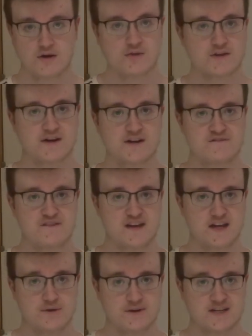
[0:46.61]
Not the kind of
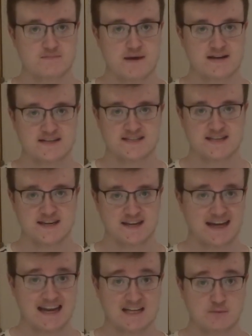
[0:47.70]
figure you'd expect to see in
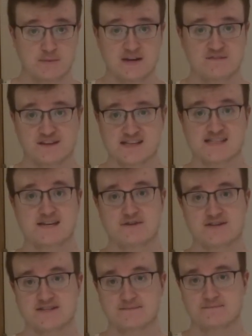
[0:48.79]
a collectible minifigure
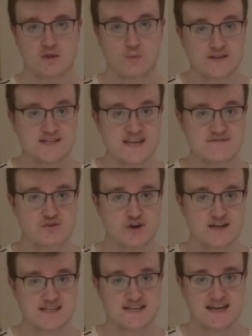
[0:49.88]
series. The one saving
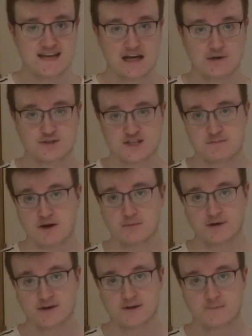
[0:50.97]
grace is that he includes a
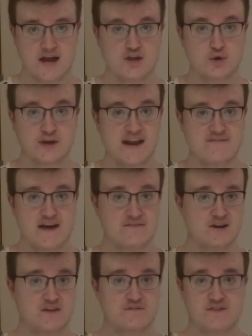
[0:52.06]
spellbook, and you can never
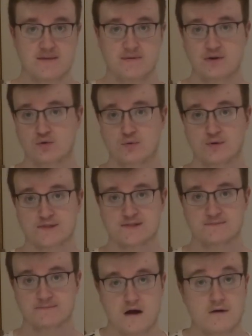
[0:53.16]
have enough of them in Hogwarts.
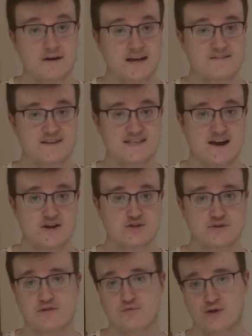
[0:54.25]
I'm going to give his
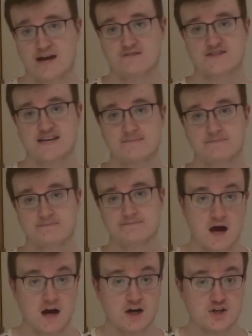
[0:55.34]
character a 3 out of 10.
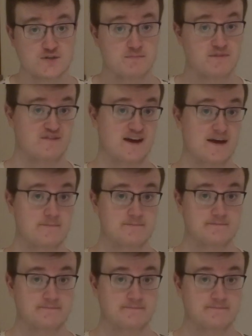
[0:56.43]
Harsh, but fair.